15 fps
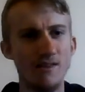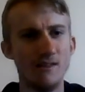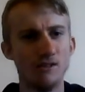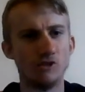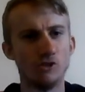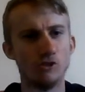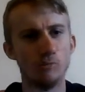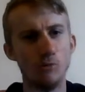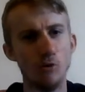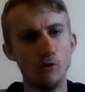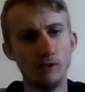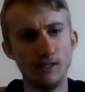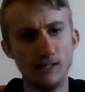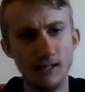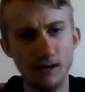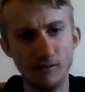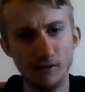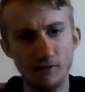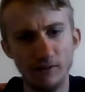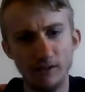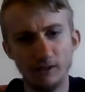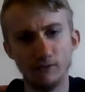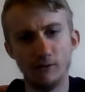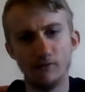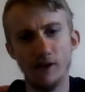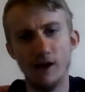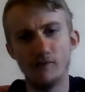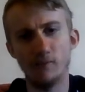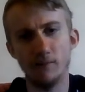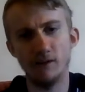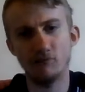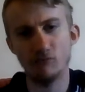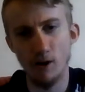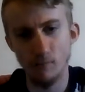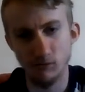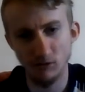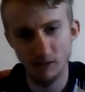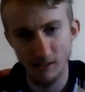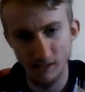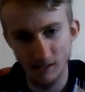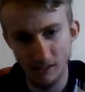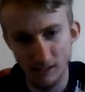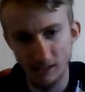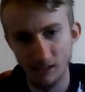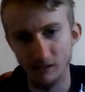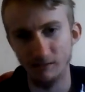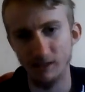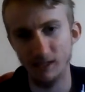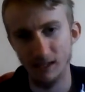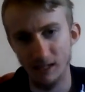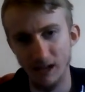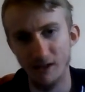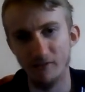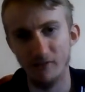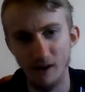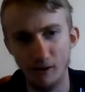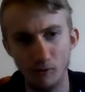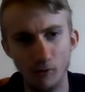smallest town I think to have ever been represented in the EFL.